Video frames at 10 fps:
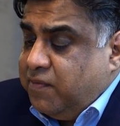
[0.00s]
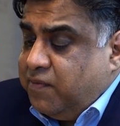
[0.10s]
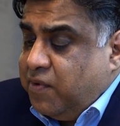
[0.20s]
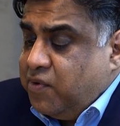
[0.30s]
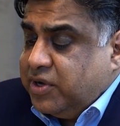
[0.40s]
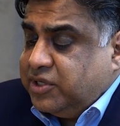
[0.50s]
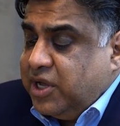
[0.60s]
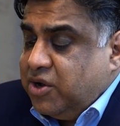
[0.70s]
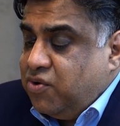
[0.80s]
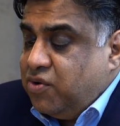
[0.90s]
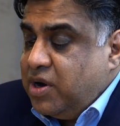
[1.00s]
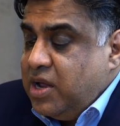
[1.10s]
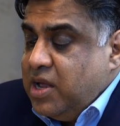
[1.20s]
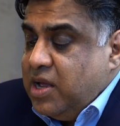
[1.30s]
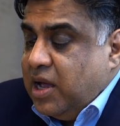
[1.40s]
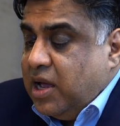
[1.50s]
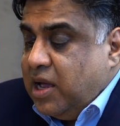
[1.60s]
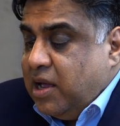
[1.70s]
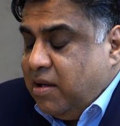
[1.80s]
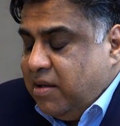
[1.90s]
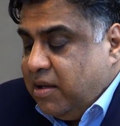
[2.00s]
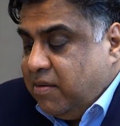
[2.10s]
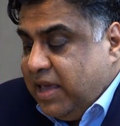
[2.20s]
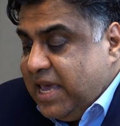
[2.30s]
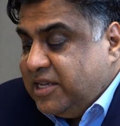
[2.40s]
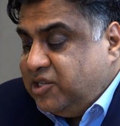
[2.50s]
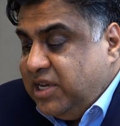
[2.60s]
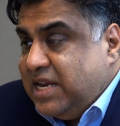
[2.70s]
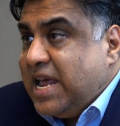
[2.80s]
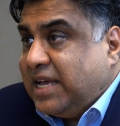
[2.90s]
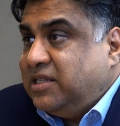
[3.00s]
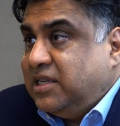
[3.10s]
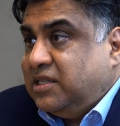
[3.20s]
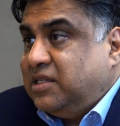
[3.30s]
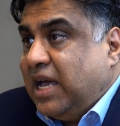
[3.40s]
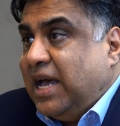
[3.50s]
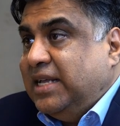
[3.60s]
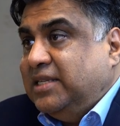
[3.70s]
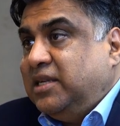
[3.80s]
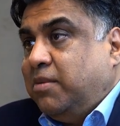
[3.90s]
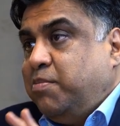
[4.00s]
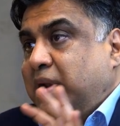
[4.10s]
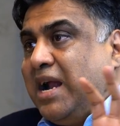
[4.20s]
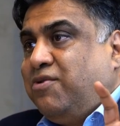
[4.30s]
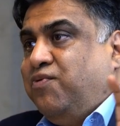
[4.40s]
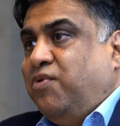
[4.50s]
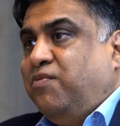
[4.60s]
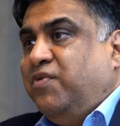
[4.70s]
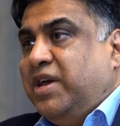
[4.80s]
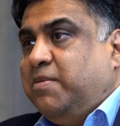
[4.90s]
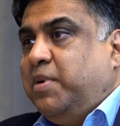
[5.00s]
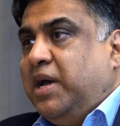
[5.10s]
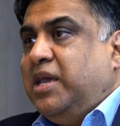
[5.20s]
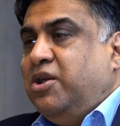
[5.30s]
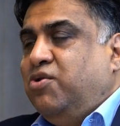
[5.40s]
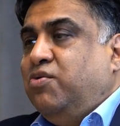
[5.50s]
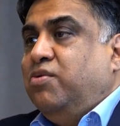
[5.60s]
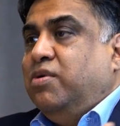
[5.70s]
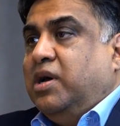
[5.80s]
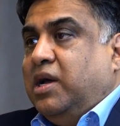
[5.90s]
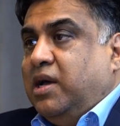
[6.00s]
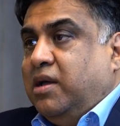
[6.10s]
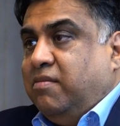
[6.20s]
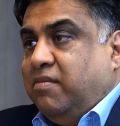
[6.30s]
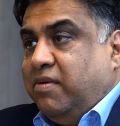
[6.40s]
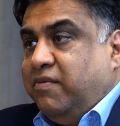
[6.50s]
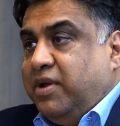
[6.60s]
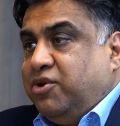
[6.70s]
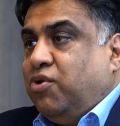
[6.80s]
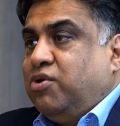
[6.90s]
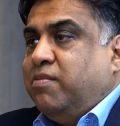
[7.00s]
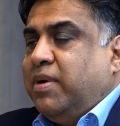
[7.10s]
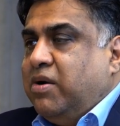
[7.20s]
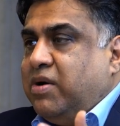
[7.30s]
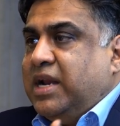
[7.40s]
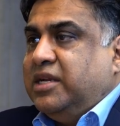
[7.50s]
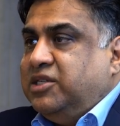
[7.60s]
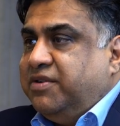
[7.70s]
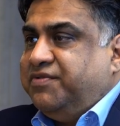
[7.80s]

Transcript: focusing on ESG Nexus as a platform whereby, we talked about energy